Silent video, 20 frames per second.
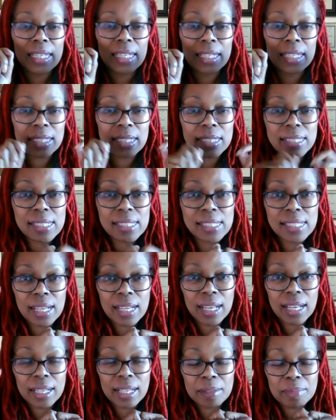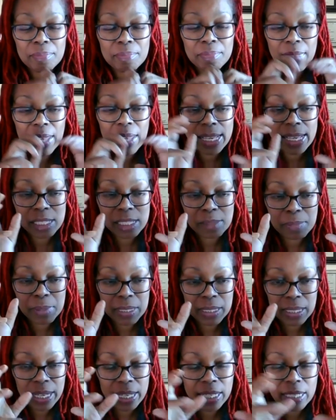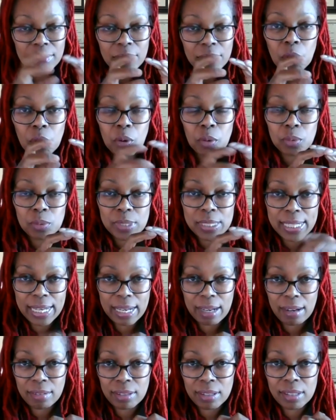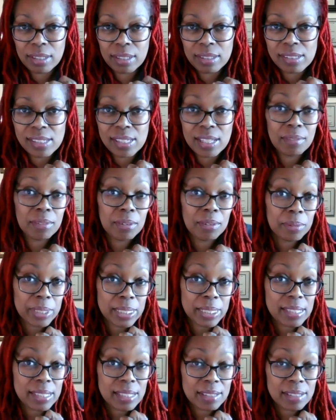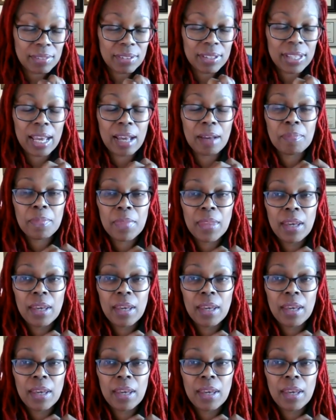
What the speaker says: has been kind of honed down, and there are several reasons for that.